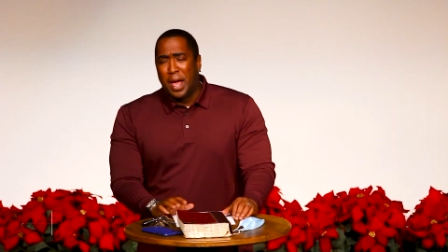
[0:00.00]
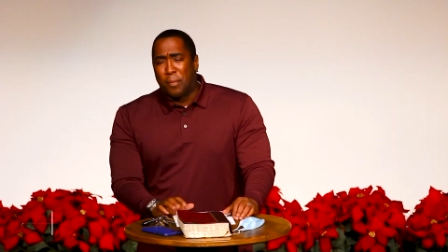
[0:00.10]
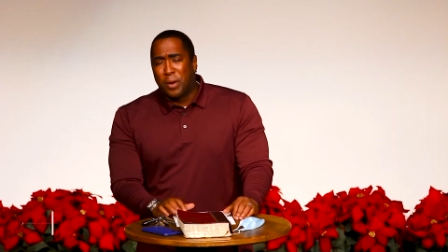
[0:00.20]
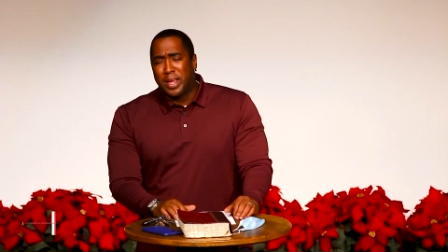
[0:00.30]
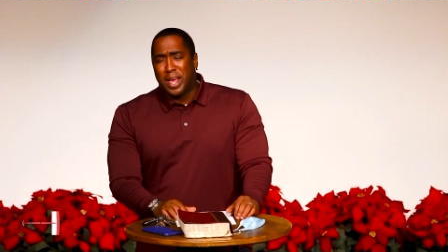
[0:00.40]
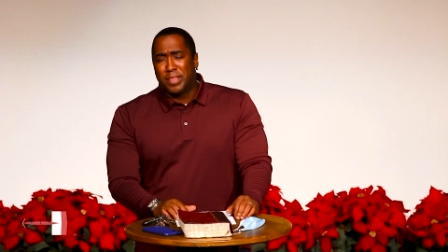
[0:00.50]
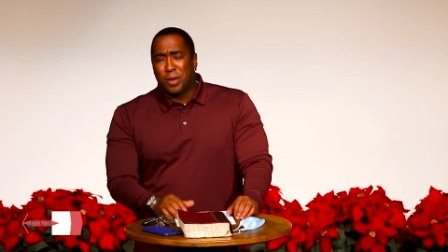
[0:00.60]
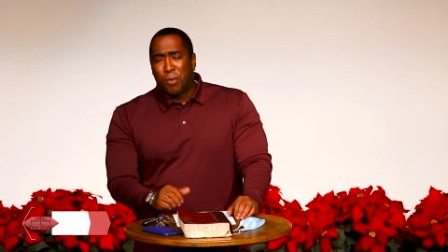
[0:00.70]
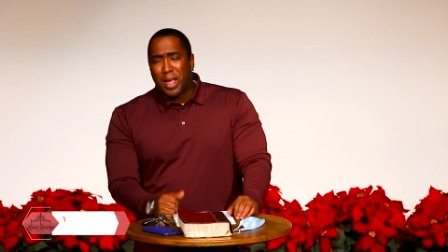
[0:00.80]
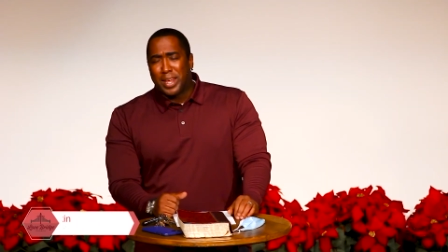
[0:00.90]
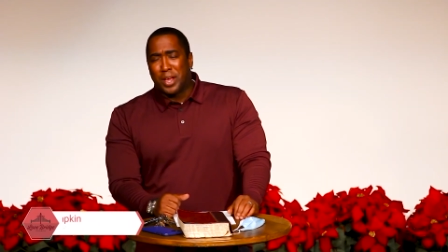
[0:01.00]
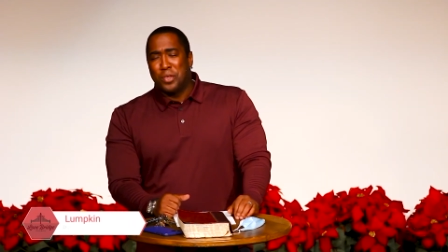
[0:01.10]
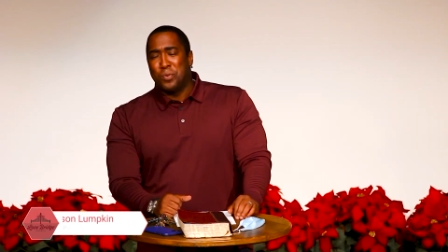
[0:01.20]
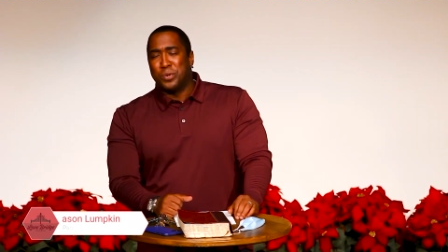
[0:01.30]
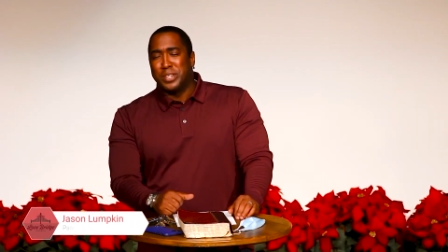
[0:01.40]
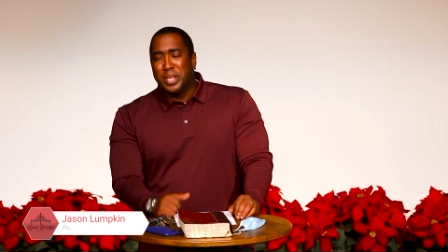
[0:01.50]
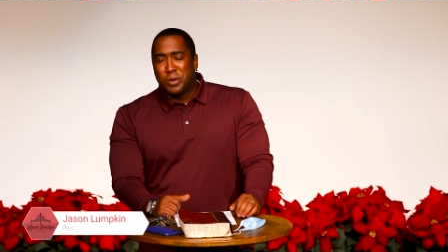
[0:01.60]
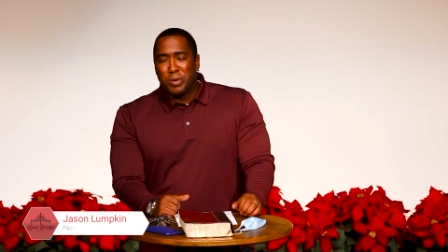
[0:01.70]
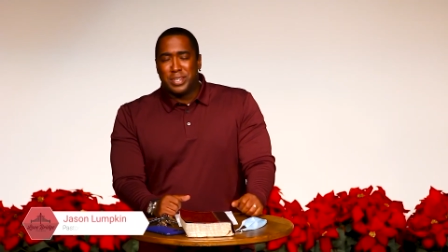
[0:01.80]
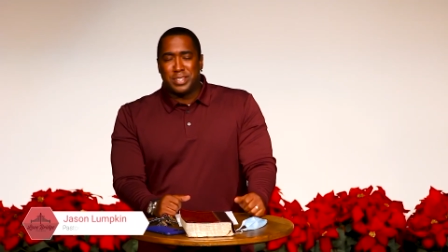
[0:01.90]
I pray, God, that right now you will
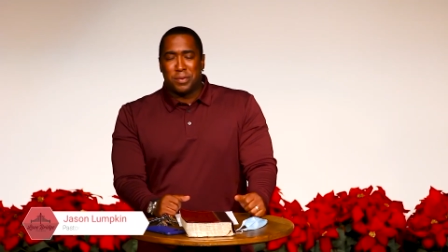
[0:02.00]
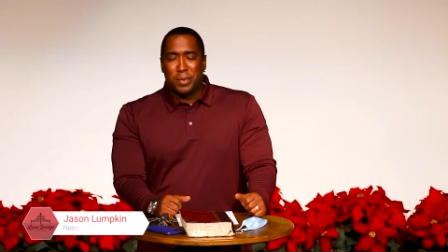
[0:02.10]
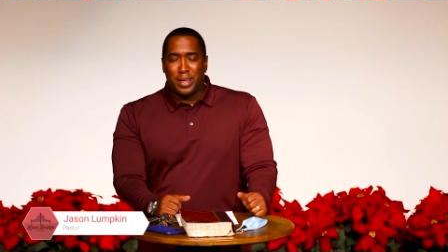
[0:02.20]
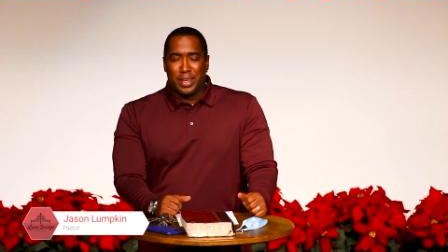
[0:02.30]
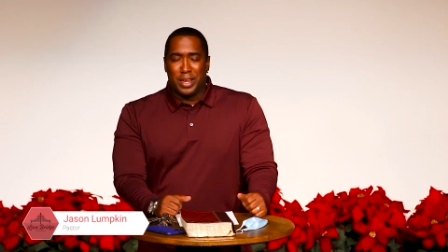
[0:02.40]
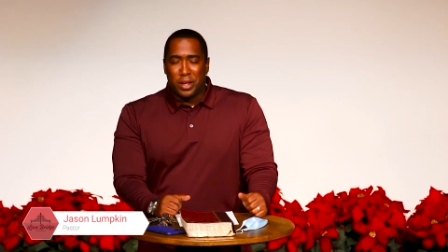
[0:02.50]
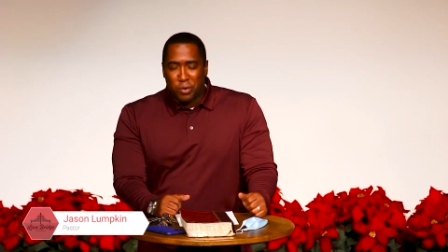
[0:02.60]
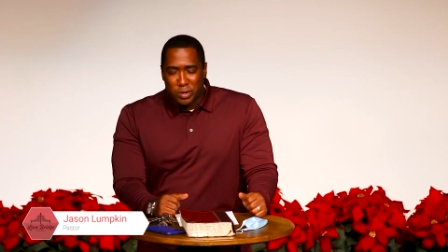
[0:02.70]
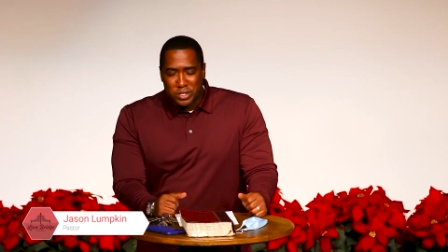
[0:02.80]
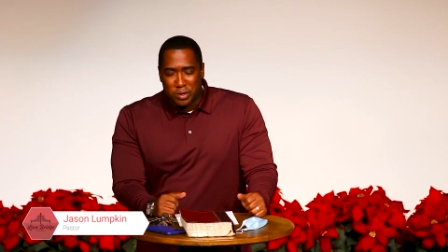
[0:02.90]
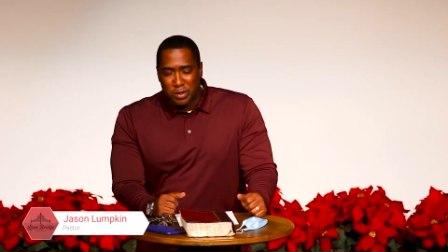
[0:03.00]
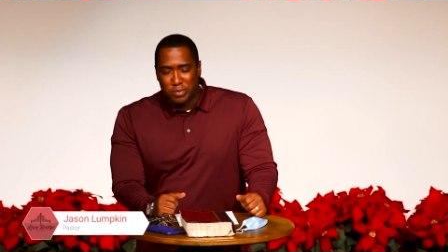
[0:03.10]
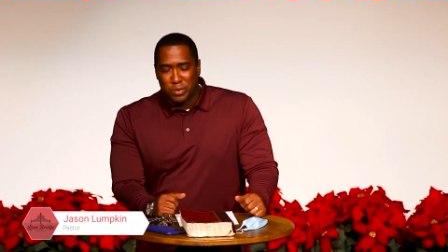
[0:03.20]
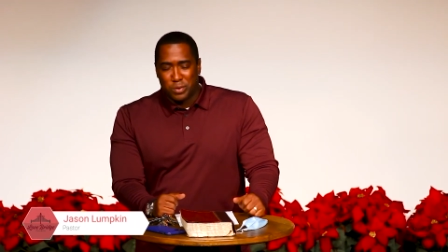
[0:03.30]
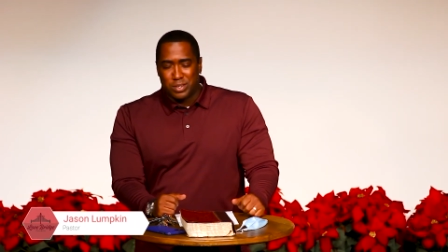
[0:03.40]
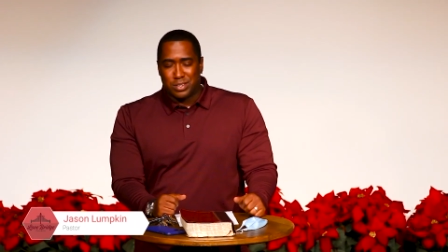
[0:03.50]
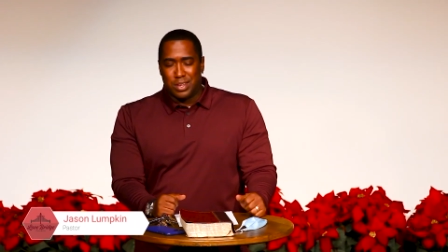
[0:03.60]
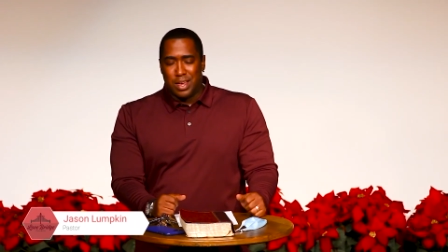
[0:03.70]
decrease in me and increase your influence.